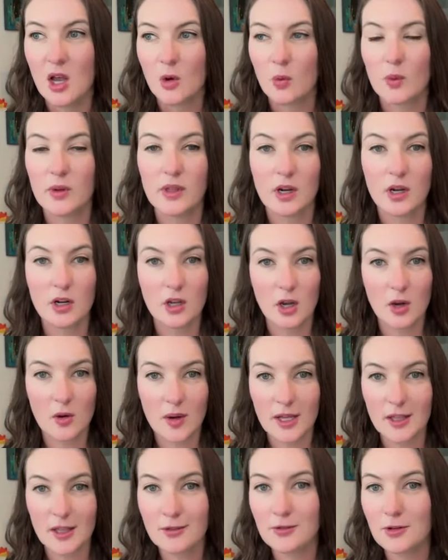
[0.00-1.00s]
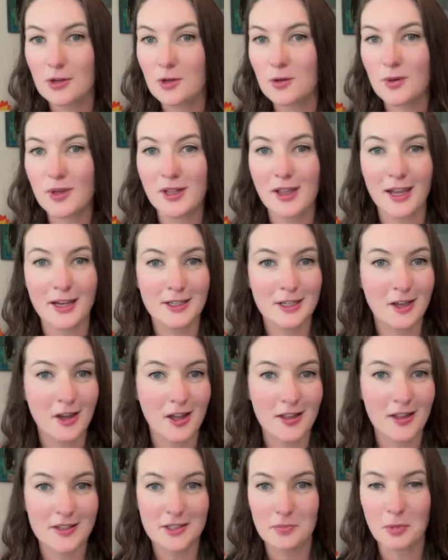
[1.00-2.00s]
when they're going through, we like to
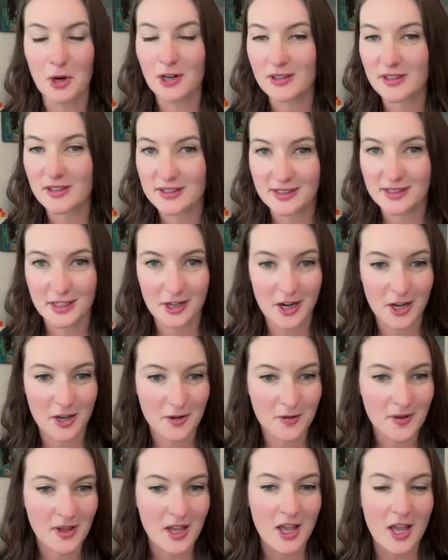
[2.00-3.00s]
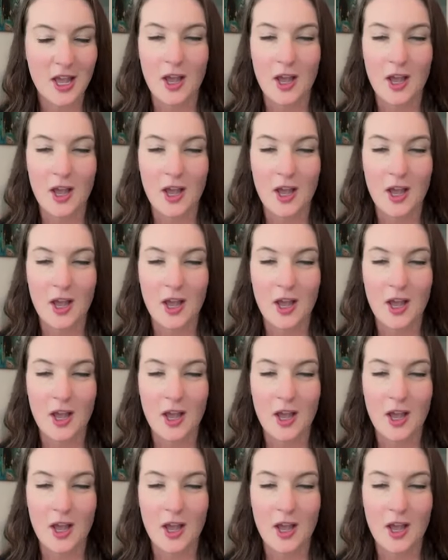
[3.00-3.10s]
call it smart list zero.